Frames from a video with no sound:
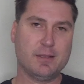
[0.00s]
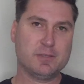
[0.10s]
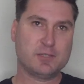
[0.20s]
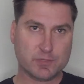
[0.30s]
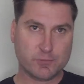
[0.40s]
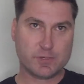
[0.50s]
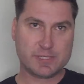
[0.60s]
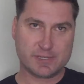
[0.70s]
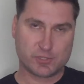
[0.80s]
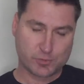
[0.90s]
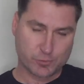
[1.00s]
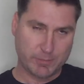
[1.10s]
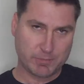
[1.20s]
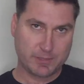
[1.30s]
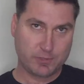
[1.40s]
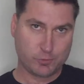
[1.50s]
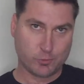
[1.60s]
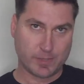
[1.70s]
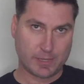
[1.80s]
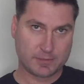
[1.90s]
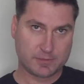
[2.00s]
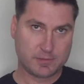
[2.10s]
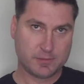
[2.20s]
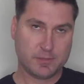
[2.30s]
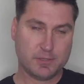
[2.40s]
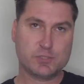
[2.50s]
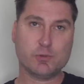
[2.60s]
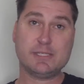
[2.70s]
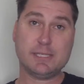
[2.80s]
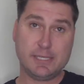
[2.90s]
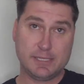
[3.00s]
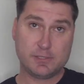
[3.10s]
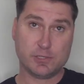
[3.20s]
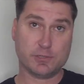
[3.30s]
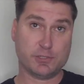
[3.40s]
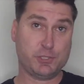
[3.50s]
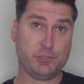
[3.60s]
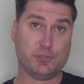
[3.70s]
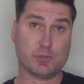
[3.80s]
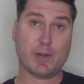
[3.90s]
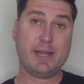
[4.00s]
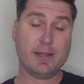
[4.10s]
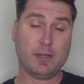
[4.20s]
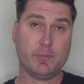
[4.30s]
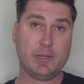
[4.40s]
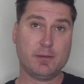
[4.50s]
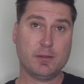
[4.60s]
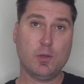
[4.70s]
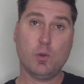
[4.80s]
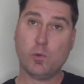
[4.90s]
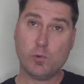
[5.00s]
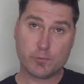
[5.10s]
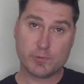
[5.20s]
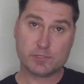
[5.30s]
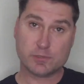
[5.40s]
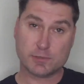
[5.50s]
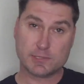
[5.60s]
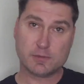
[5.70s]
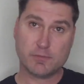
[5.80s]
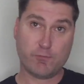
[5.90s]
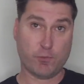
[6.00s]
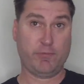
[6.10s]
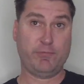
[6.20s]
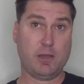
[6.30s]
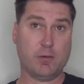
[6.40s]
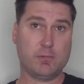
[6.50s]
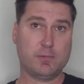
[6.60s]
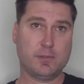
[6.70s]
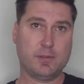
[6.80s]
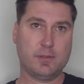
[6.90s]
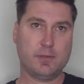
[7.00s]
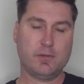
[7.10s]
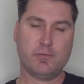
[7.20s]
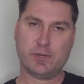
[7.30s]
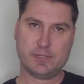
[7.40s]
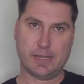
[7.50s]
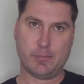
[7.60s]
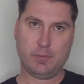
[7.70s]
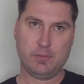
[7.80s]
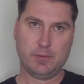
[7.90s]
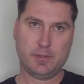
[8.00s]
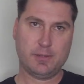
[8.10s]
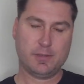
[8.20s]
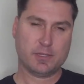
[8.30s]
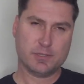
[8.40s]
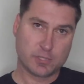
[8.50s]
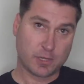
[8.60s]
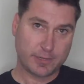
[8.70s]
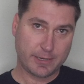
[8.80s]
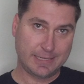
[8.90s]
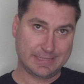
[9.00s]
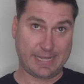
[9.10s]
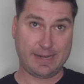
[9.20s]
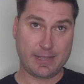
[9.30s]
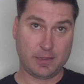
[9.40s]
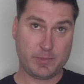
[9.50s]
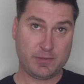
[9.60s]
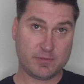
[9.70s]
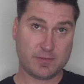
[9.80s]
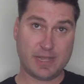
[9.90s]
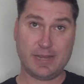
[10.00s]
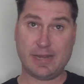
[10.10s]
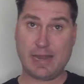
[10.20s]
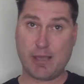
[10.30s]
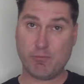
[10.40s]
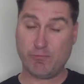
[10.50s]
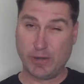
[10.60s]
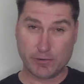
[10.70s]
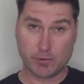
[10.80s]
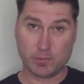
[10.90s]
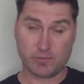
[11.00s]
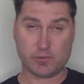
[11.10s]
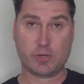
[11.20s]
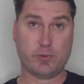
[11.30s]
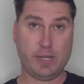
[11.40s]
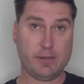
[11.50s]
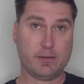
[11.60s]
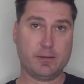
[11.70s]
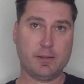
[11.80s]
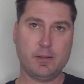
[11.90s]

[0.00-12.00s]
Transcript: Salesforce has streamlined the toolbox so it's easier to choose the right element or the resource for the flow. For example, consolidating data elements and how variables are created.